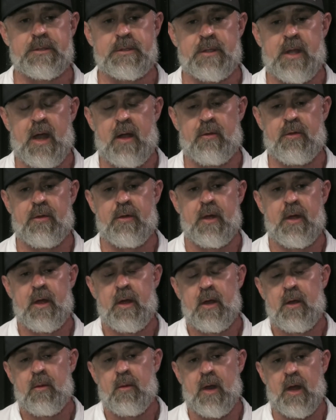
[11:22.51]
And that's
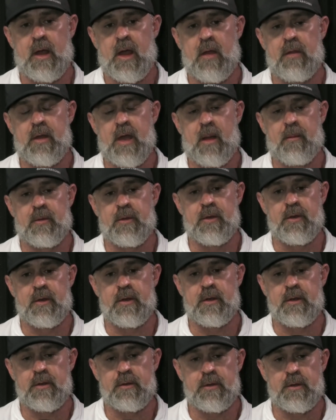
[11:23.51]
what I got the
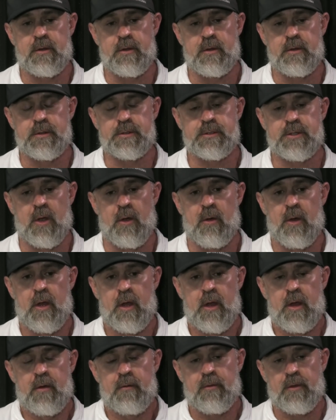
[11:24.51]
opportunity to do. So
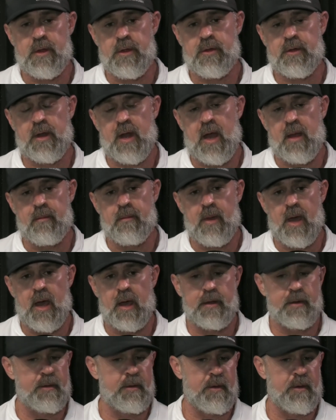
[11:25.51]
Felice and I met